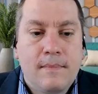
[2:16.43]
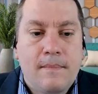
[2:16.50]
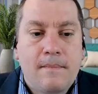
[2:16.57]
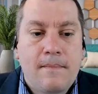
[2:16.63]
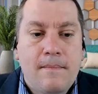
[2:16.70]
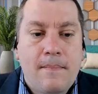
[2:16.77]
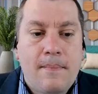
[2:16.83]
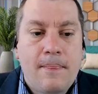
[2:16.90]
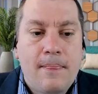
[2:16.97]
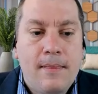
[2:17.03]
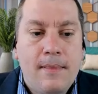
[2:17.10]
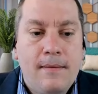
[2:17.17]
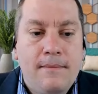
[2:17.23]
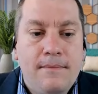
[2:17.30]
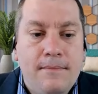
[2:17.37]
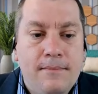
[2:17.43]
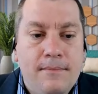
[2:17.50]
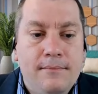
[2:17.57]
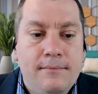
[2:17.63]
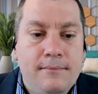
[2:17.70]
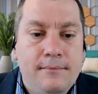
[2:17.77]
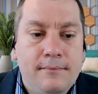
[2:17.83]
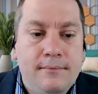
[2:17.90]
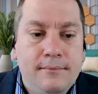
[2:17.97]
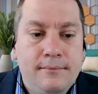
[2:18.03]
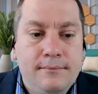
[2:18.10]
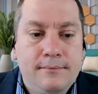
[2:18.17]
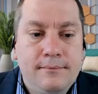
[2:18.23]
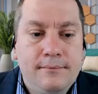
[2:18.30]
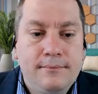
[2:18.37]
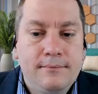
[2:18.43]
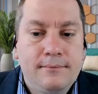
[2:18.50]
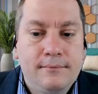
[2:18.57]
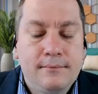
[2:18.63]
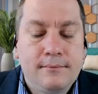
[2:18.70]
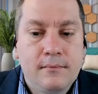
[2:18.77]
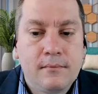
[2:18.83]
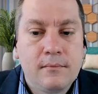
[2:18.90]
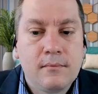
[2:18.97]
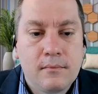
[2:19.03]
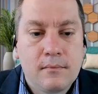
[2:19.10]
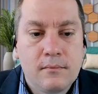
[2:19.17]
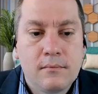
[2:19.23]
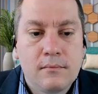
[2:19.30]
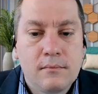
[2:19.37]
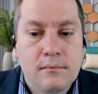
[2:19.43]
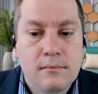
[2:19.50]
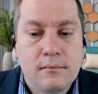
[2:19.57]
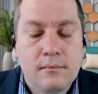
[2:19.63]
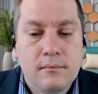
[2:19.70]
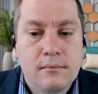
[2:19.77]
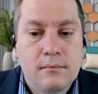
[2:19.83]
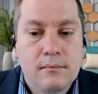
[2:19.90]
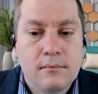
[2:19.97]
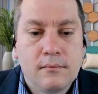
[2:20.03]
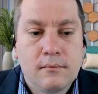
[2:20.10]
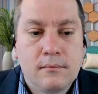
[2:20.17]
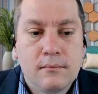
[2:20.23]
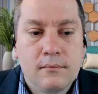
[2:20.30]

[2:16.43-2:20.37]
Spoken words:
The person shown says nothing.